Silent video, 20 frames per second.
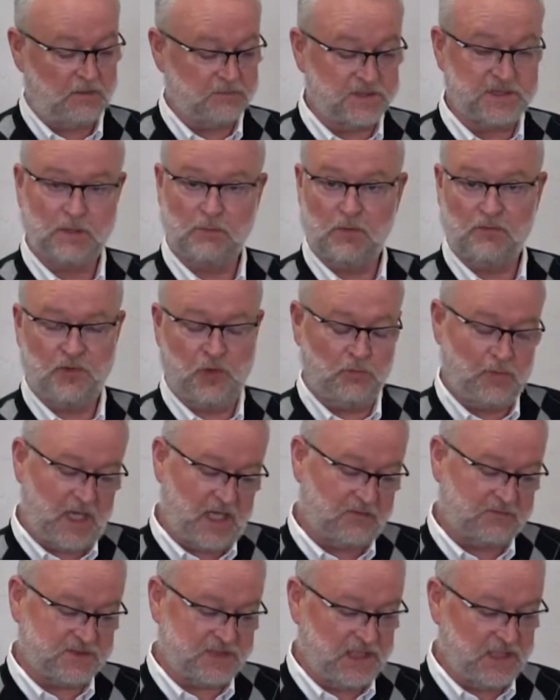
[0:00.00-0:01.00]
Some of you may
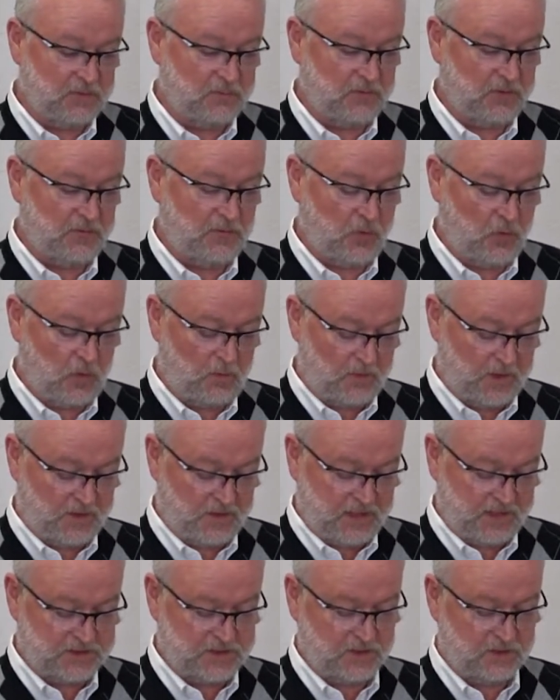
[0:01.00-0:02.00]
have seen them before, but
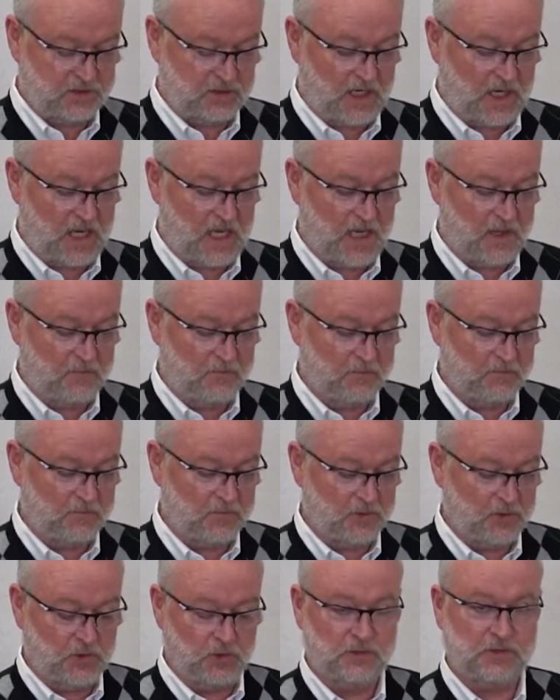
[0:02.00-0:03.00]
these are
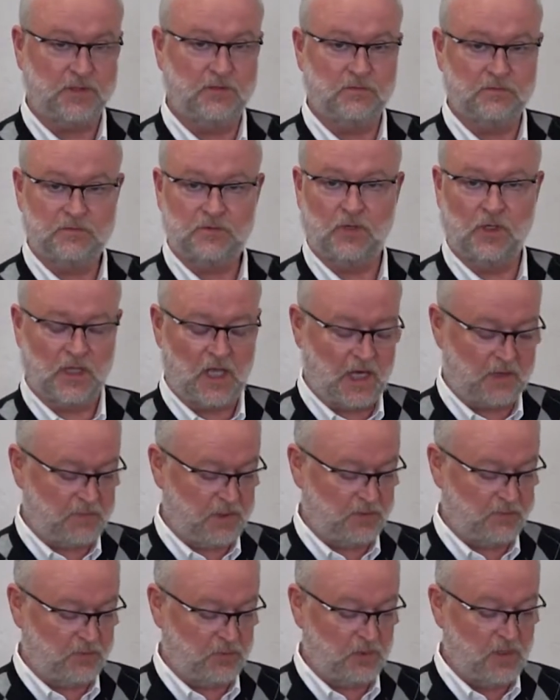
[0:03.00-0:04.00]
new to a lot of
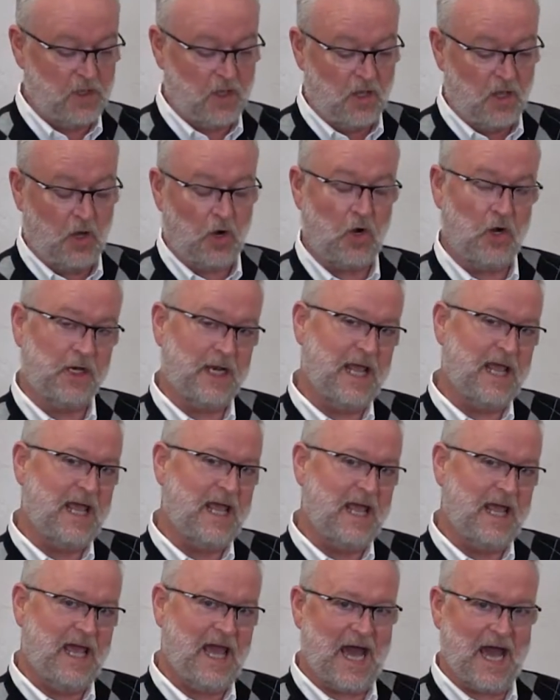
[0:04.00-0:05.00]
people on
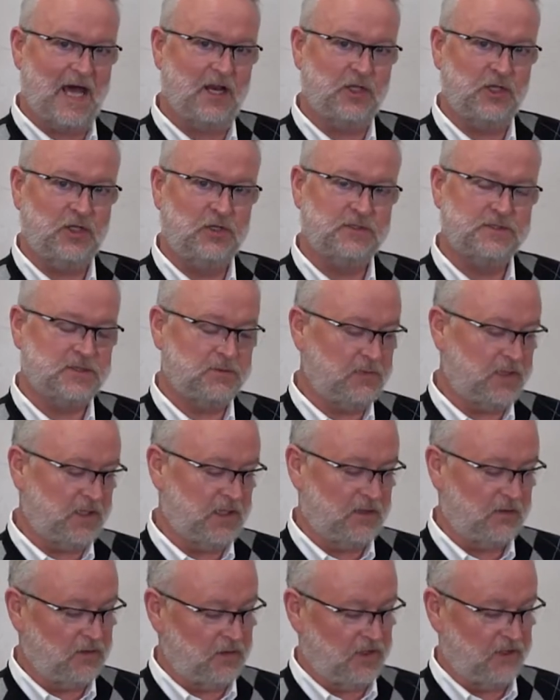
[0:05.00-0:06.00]
how to use them
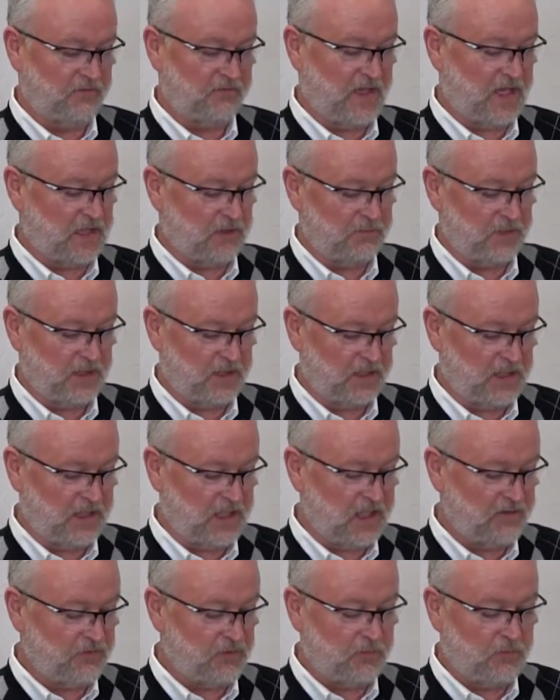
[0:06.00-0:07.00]
and the
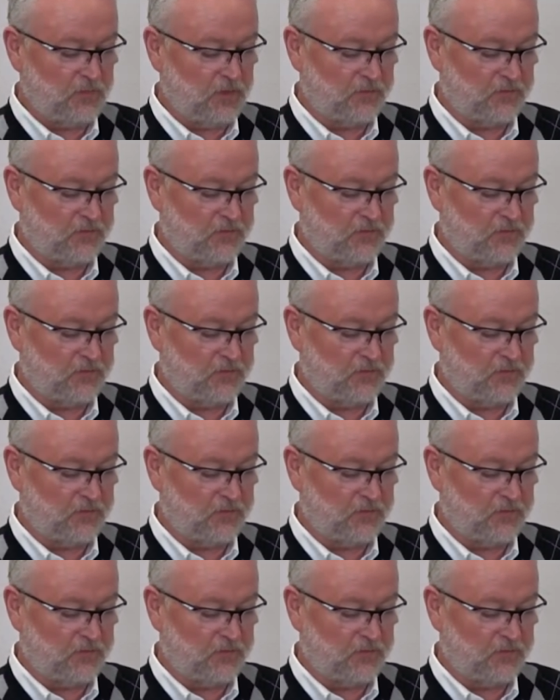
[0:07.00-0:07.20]
availability of them.